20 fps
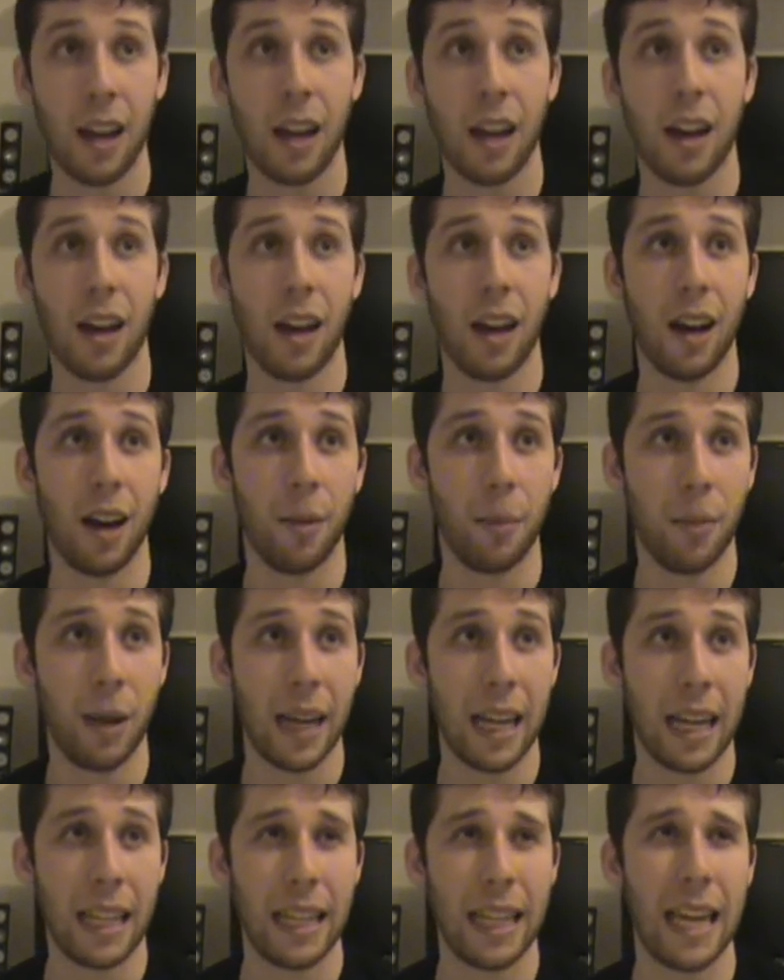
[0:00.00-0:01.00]

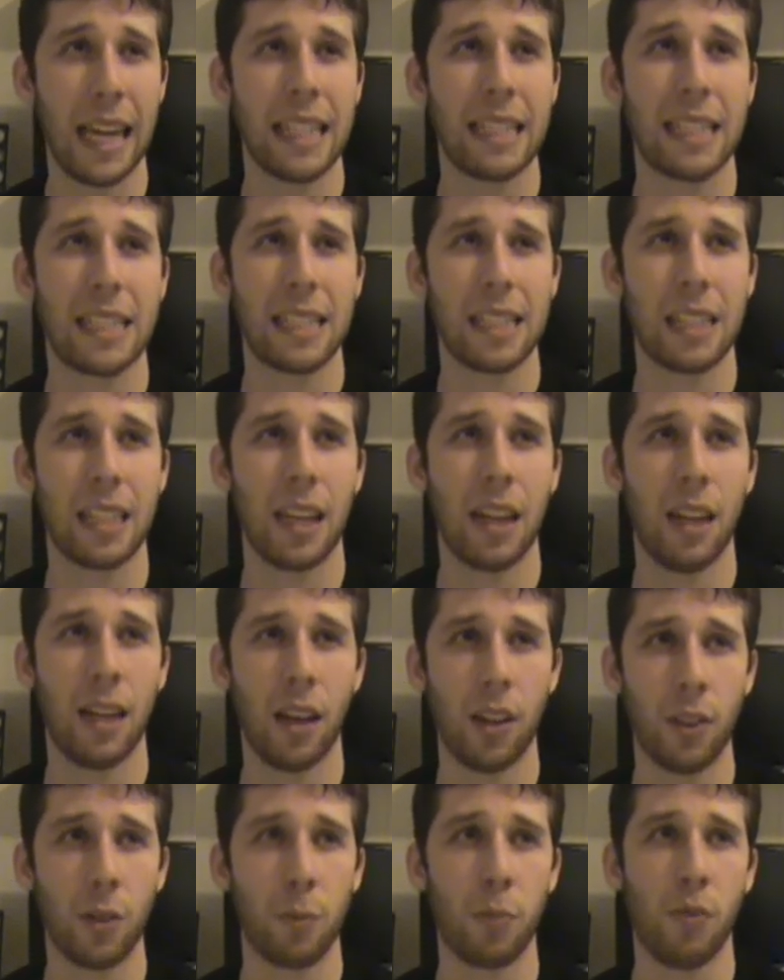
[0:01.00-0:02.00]
And that's
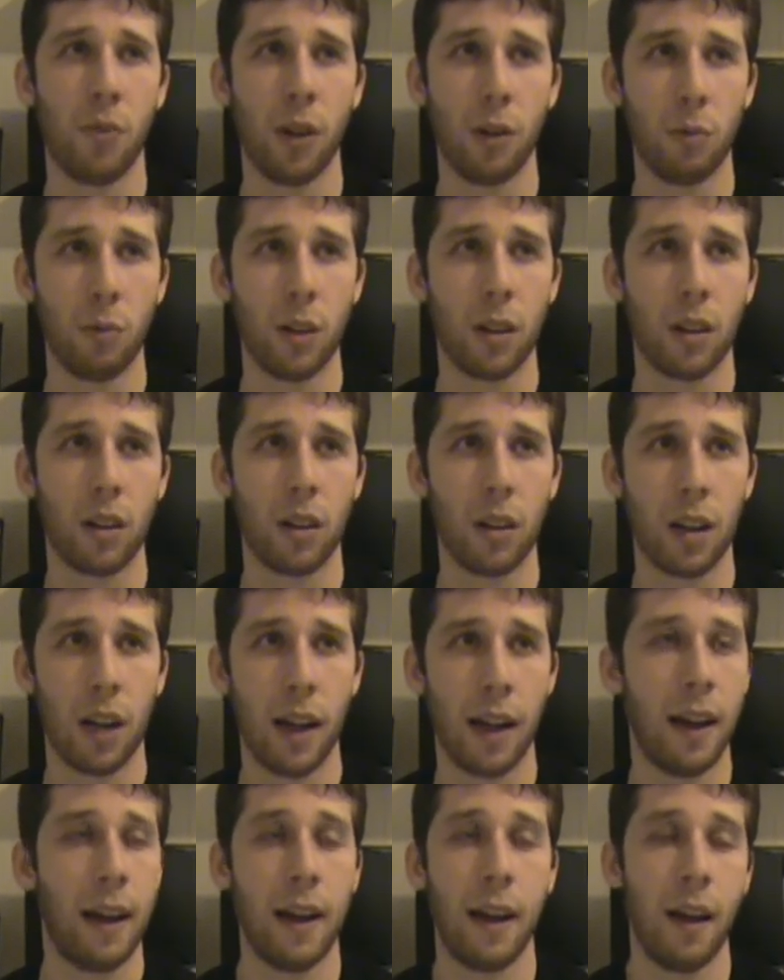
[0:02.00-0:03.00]
another point where
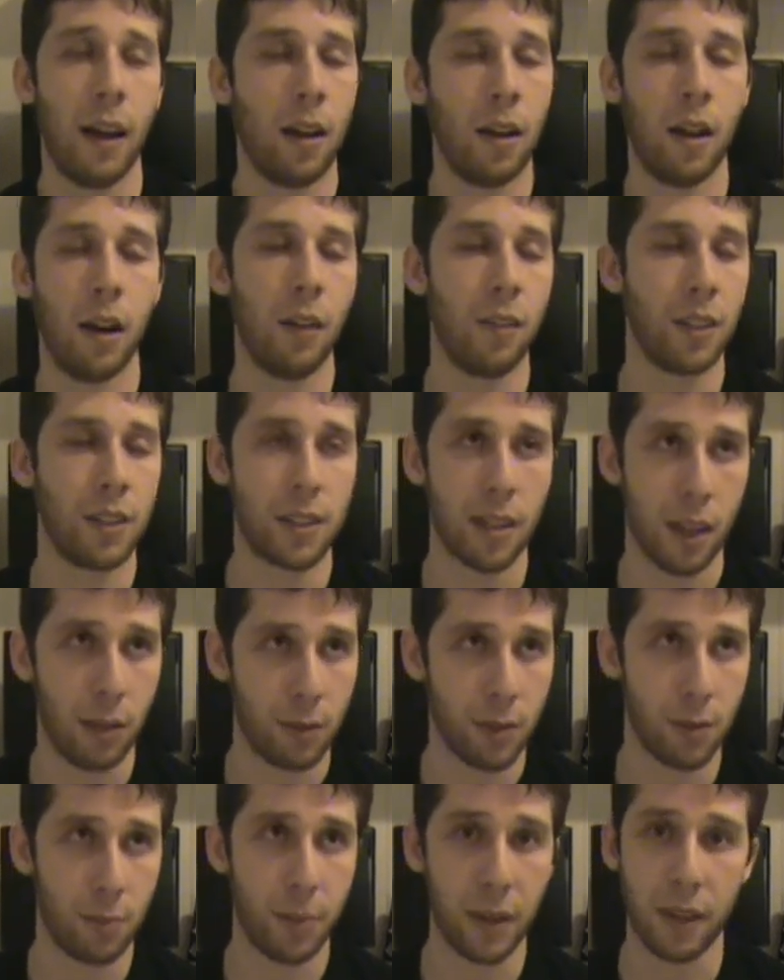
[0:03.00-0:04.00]
obviously I
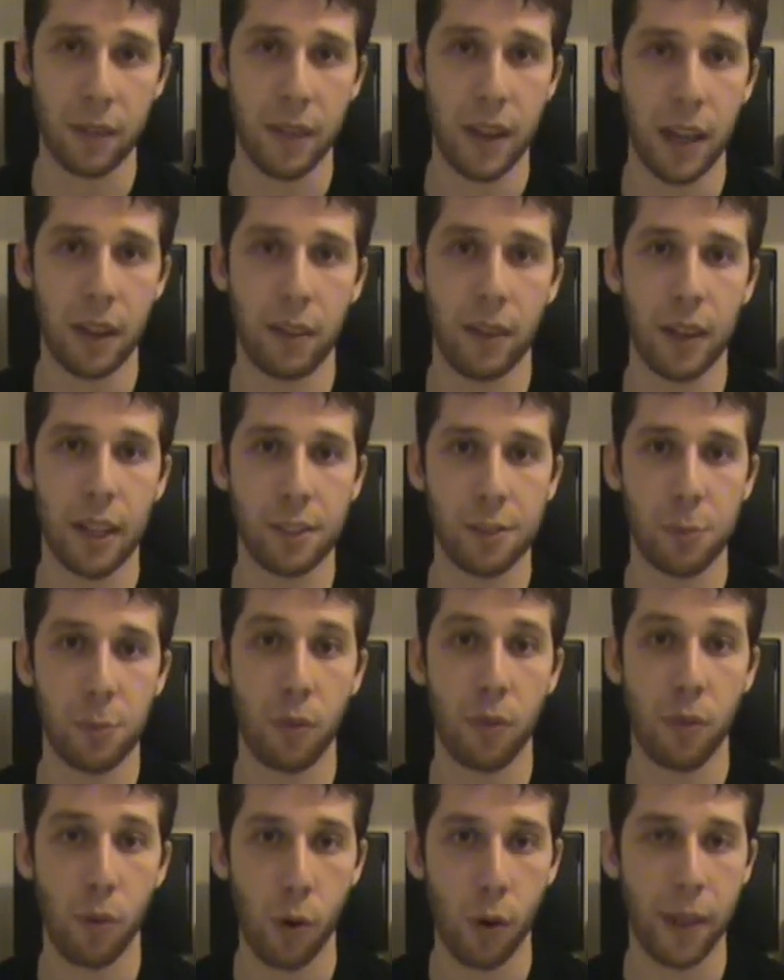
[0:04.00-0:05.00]
was a big fan of Edge
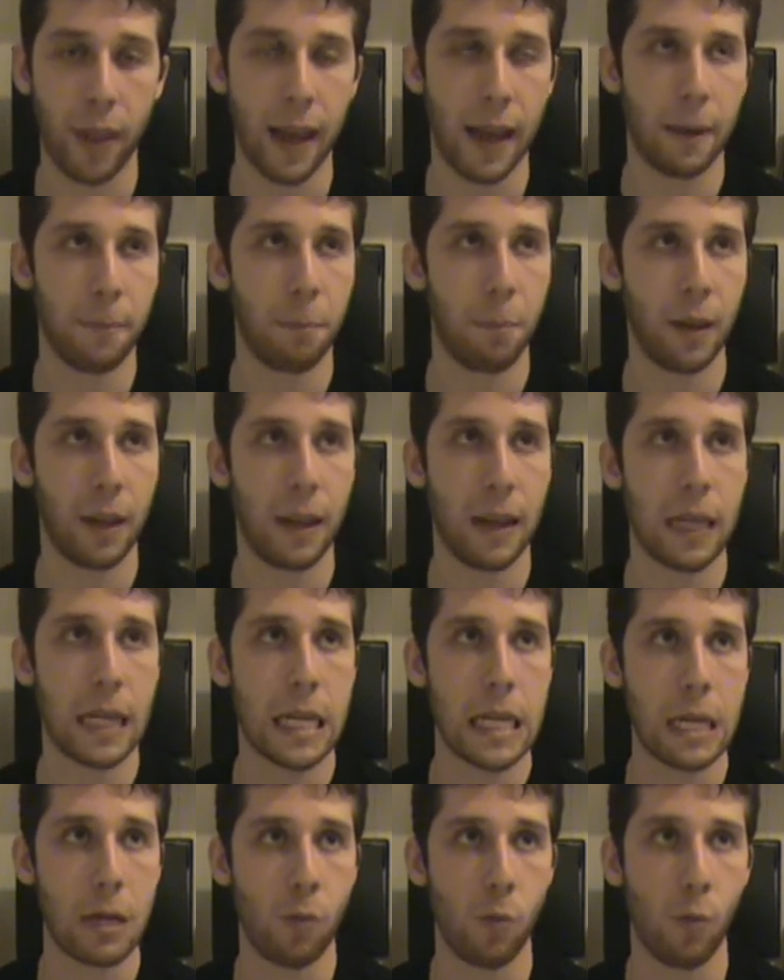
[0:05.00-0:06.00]
before that, but
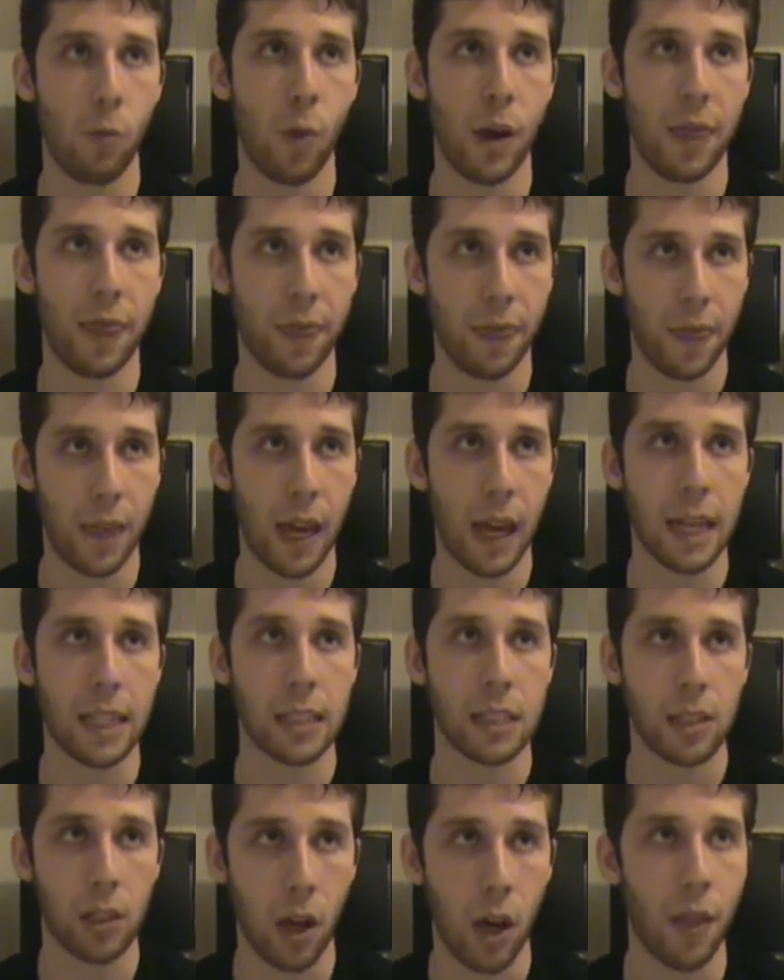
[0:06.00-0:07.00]
when I
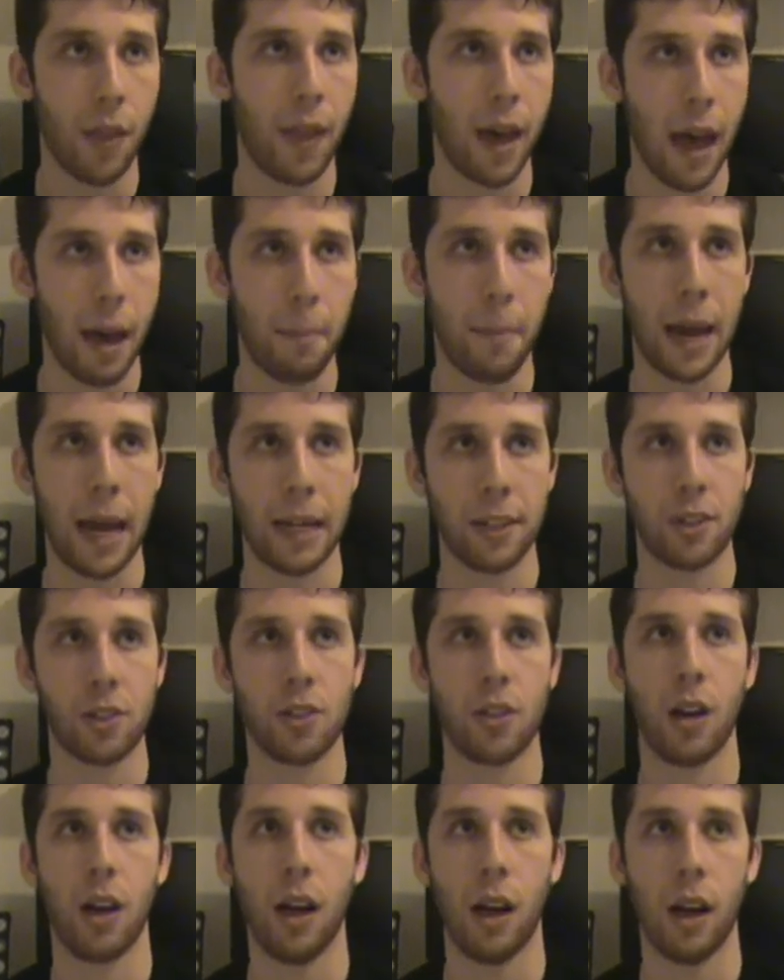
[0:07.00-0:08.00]
saw that
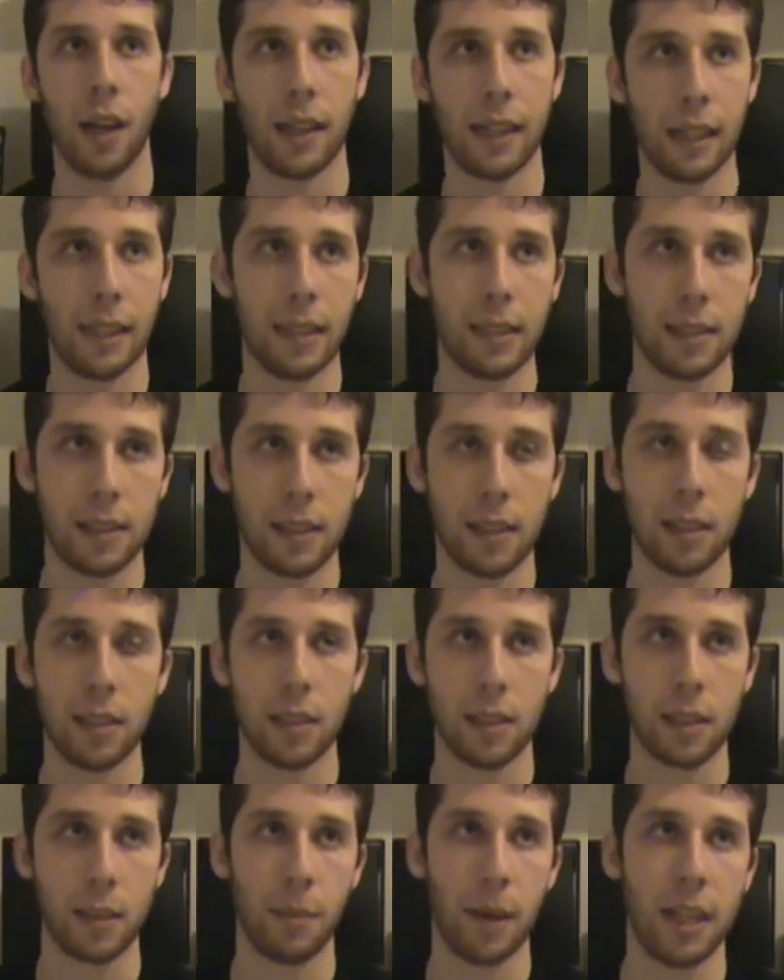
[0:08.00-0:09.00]
match, his
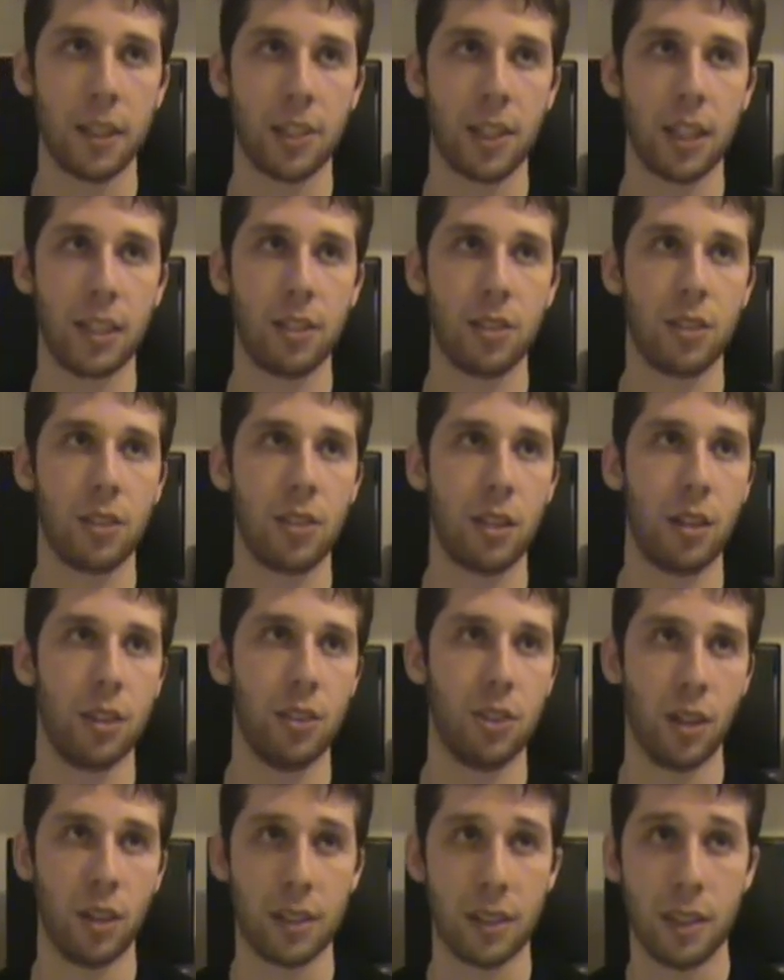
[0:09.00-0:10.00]
TLC match against
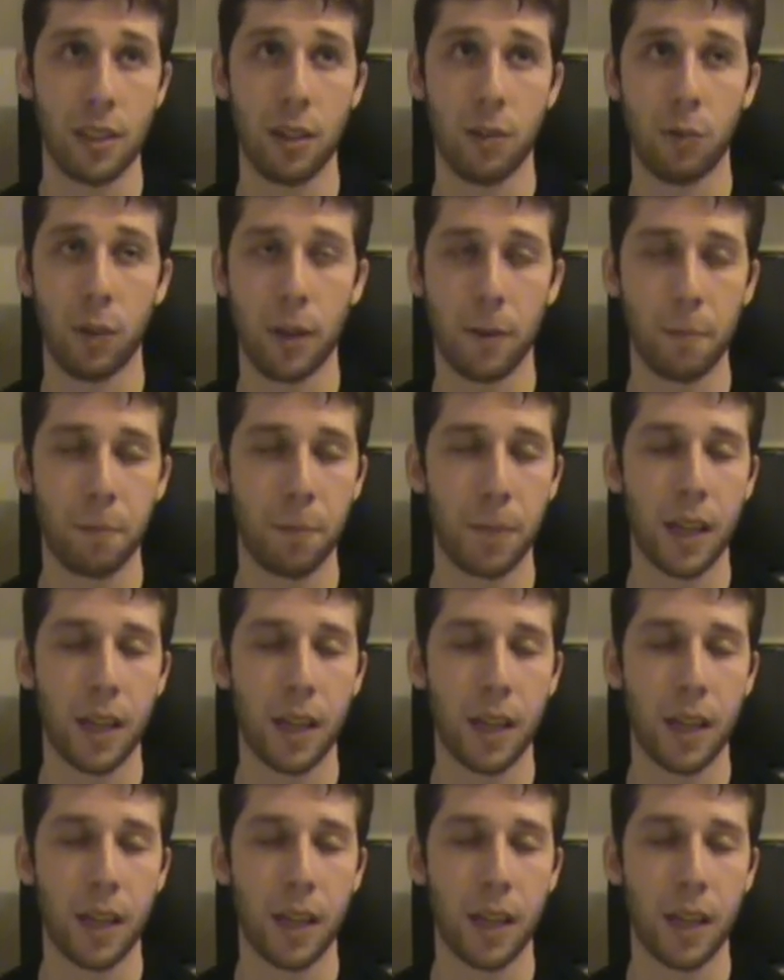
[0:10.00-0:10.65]
John Cena, where